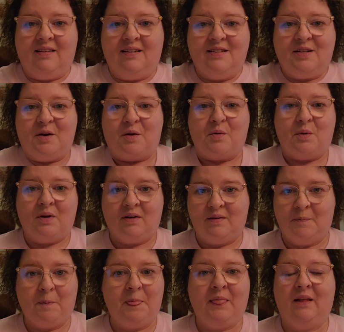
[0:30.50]
so
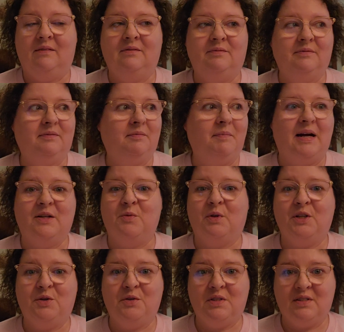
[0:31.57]
might as
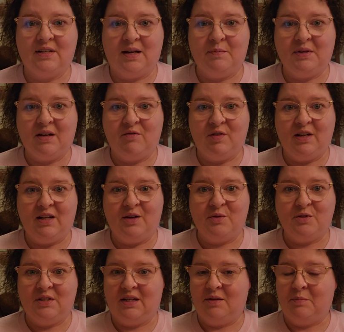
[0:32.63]
well use this time to get
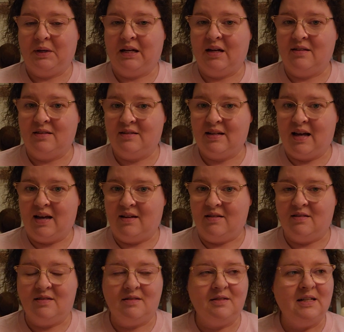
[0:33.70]
videos done because
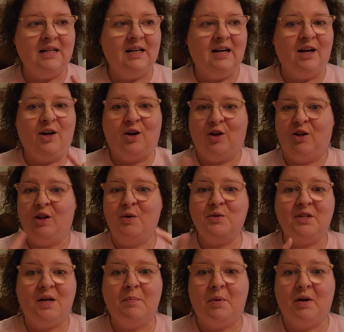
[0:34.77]
as
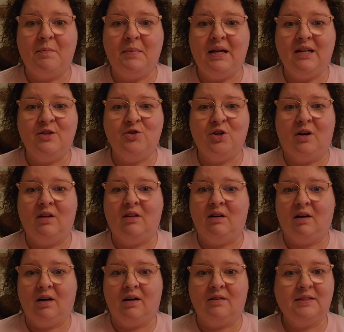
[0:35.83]
close up on me as y'all
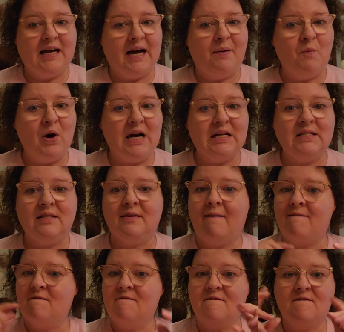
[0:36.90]
are time wise,
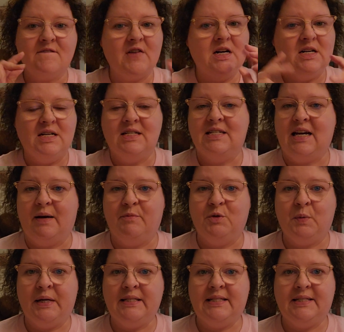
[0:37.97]
time's
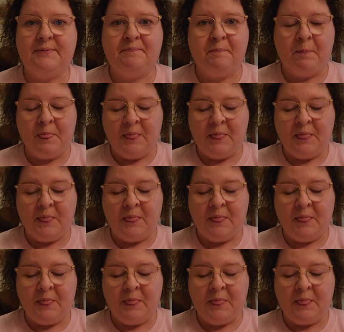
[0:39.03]
a wasting.